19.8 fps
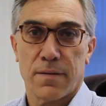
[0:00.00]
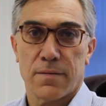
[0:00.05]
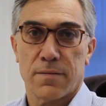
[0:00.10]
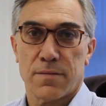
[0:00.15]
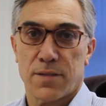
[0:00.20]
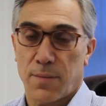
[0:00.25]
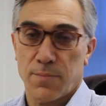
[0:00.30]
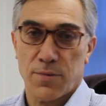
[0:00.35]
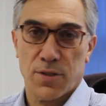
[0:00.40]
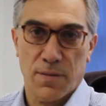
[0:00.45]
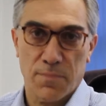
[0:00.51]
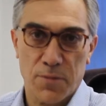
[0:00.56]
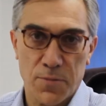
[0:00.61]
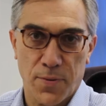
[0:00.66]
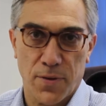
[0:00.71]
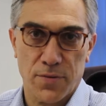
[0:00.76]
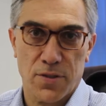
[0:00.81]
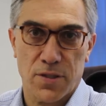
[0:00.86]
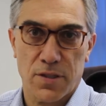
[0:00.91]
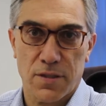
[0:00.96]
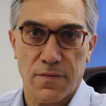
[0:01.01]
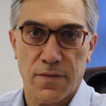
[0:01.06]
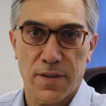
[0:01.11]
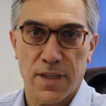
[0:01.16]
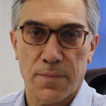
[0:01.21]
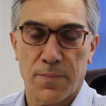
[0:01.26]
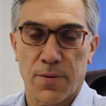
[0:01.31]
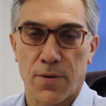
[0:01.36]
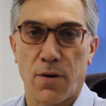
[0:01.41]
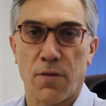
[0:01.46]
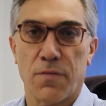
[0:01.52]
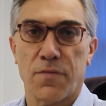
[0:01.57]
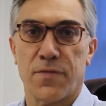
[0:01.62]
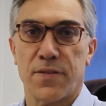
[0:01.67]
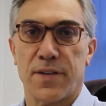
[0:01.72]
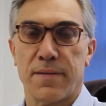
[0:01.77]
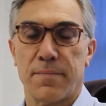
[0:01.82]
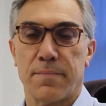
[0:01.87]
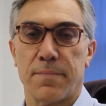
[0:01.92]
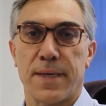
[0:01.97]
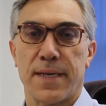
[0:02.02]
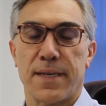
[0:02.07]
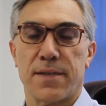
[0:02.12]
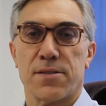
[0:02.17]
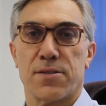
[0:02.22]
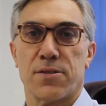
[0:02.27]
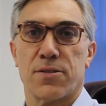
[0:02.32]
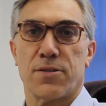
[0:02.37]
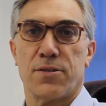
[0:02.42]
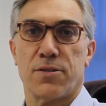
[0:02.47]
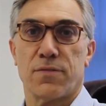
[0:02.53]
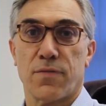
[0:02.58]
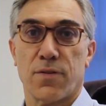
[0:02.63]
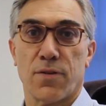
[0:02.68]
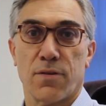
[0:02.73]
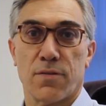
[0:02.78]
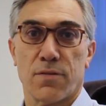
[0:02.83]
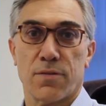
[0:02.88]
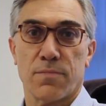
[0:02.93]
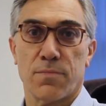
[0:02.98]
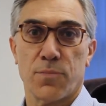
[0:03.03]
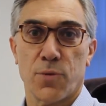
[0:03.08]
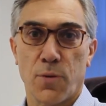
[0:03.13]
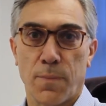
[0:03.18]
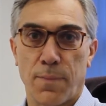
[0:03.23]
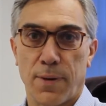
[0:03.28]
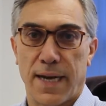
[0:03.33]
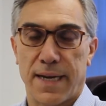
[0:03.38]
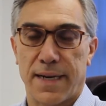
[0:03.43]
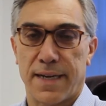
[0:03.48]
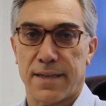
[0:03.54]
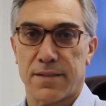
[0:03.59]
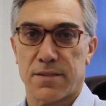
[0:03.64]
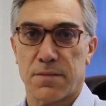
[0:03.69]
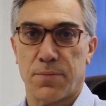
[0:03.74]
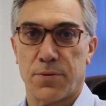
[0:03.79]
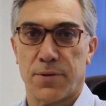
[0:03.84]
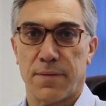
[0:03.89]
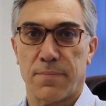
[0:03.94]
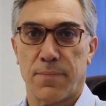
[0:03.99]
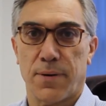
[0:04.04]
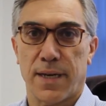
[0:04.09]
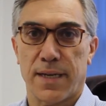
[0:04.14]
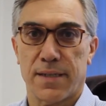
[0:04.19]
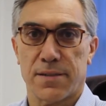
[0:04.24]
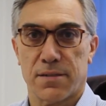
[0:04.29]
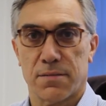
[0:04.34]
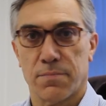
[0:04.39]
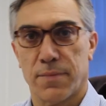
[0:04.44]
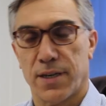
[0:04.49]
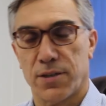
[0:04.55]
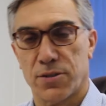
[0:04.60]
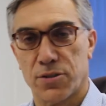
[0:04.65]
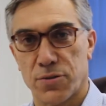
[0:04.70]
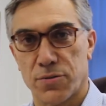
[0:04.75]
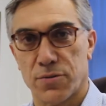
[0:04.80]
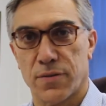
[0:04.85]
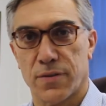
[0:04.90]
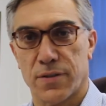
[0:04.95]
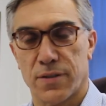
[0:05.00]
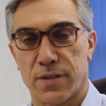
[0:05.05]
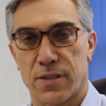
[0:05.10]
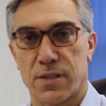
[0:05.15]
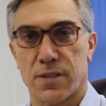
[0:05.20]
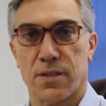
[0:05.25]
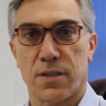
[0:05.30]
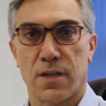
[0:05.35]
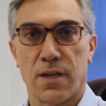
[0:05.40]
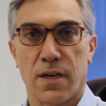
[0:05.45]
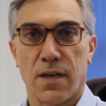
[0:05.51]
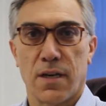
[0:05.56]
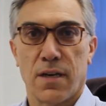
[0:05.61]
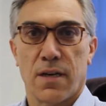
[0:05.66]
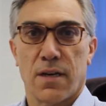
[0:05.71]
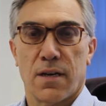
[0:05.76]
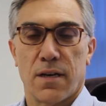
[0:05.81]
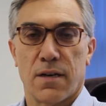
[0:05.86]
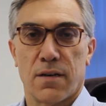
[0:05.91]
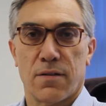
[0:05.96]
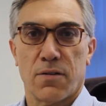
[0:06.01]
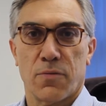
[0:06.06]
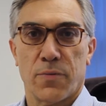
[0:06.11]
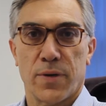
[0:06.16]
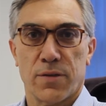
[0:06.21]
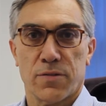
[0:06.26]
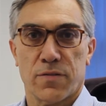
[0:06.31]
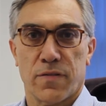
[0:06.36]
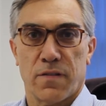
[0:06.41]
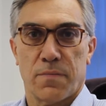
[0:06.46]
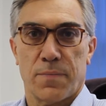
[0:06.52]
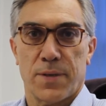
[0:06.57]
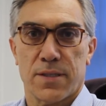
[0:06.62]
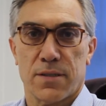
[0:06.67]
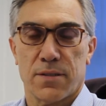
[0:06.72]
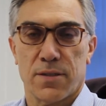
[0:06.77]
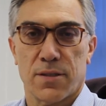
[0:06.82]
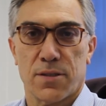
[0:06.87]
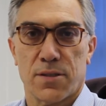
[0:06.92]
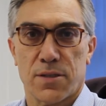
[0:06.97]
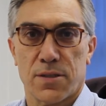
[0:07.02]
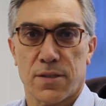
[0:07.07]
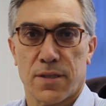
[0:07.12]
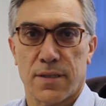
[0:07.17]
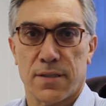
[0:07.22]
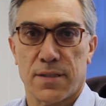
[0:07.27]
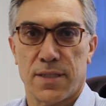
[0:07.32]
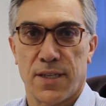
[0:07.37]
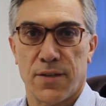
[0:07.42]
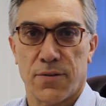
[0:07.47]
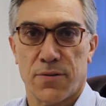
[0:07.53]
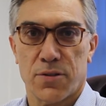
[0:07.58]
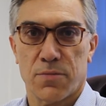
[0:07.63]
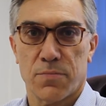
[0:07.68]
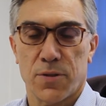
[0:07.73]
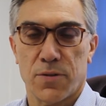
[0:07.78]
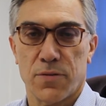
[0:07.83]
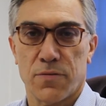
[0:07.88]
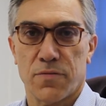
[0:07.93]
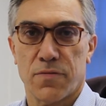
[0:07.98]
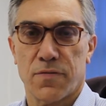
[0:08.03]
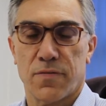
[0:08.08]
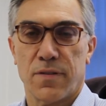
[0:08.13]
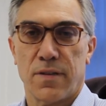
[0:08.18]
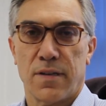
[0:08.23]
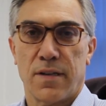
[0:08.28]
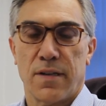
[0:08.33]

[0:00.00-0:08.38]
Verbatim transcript: Sometimes positively, but often it means that you've got more planning to put in place to make sure that uh, the wheels of the business continue to move.